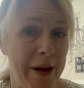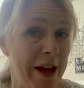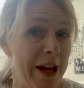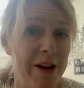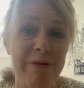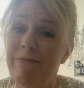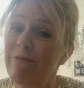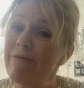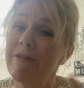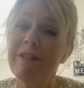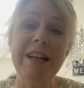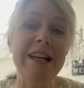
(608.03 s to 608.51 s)
It
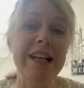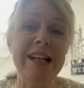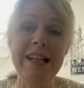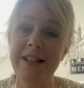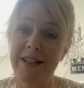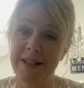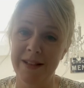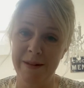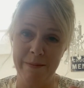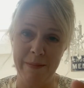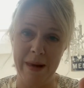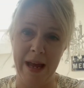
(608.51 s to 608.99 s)
really
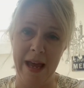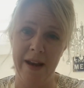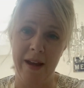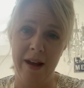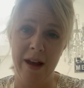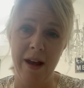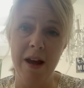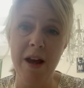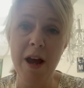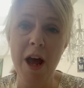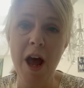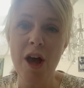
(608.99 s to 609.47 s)
doesn't
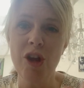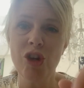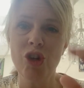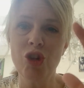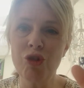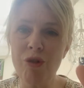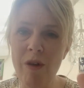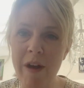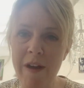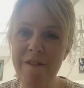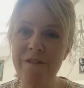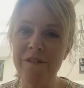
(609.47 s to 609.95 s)
matter.
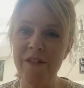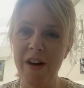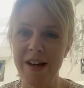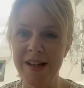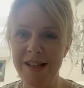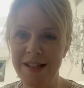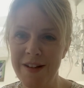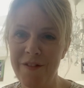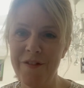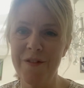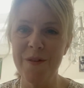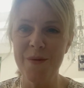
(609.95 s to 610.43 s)
Try and
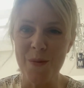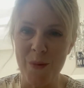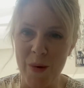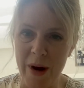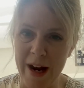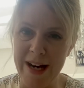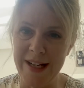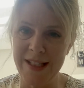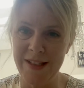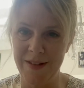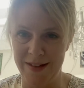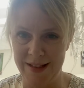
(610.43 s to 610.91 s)
find different
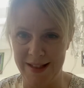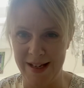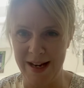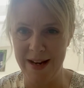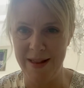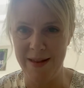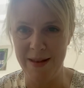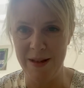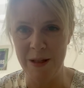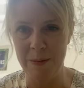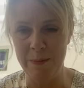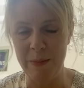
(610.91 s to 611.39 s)
ways of
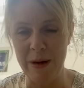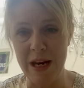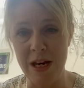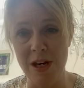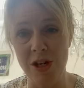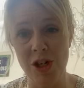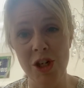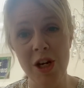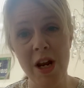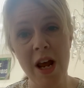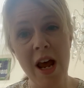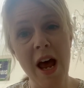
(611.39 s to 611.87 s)
saying the
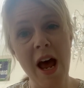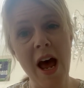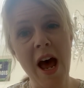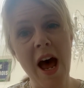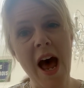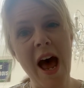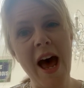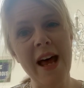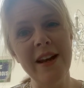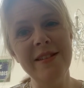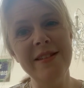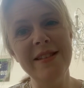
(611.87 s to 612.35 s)
speech
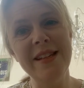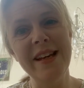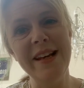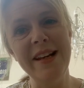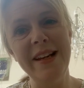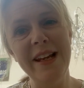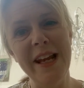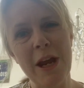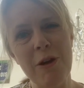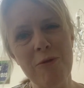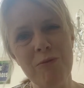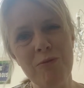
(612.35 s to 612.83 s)

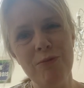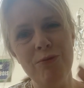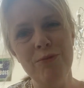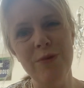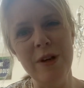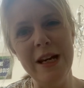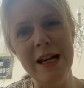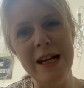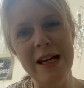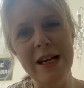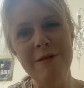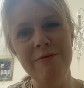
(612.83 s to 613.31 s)
until it
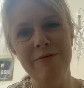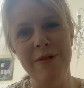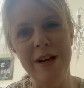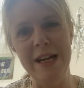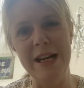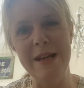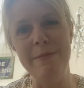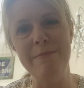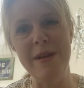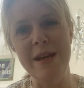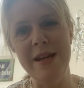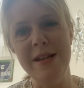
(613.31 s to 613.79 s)
really,
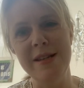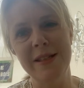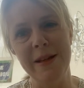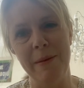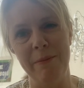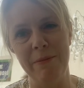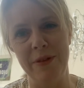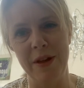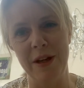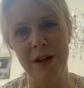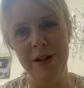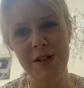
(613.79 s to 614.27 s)
really means
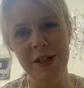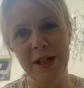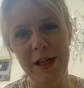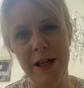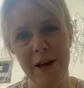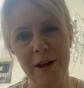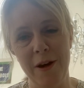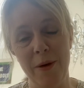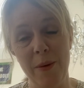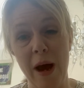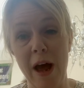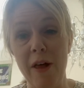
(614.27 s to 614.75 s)
something to
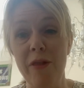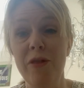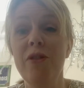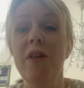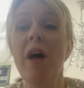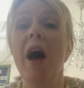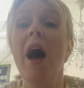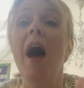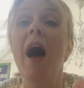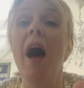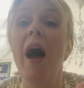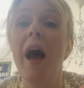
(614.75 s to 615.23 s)
you,
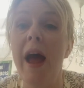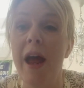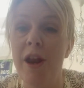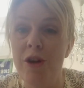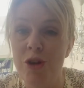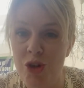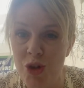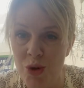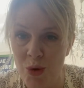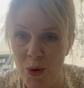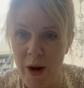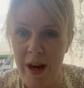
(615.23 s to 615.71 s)
and
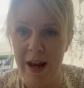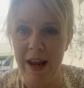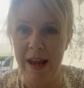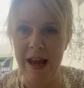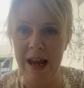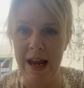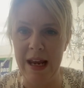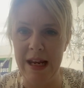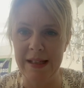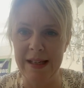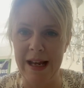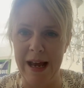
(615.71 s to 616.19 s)
enjoying
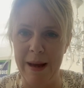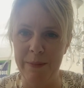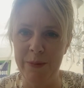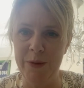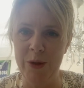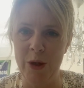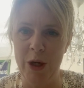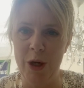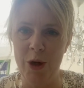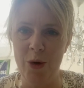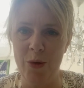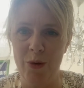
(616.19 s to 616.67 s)
it is
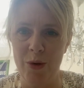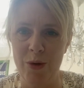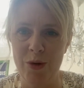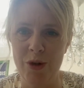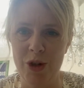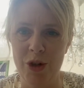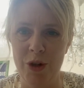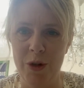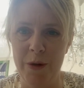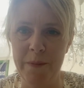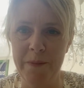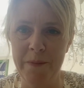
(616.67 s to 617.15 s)
absolutely
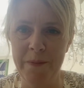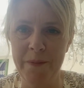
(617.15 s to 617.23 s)
crucial.